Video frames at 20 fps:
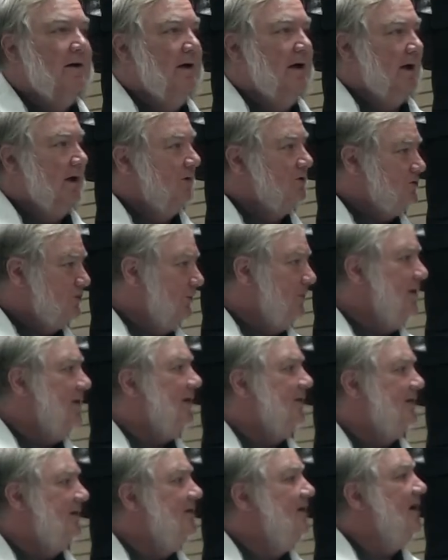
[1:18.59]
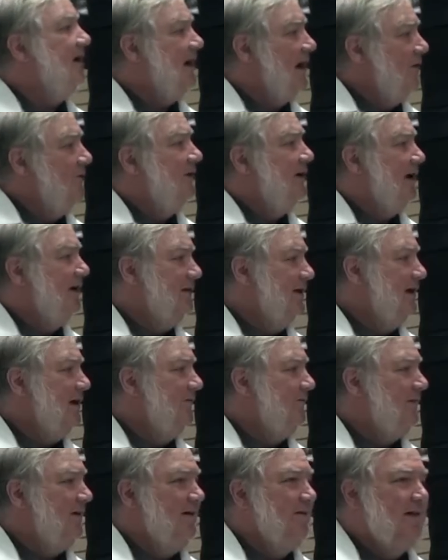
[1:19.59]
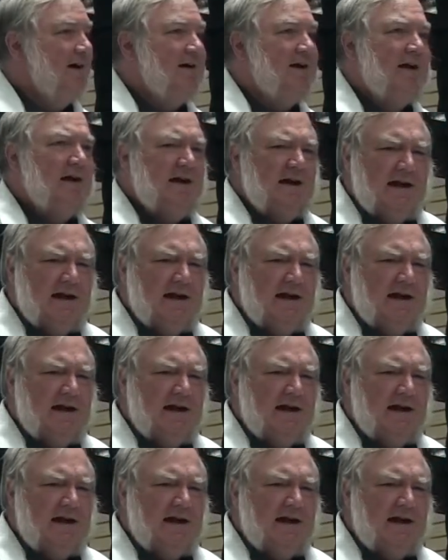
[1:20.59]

And I'll show you today how to identify that.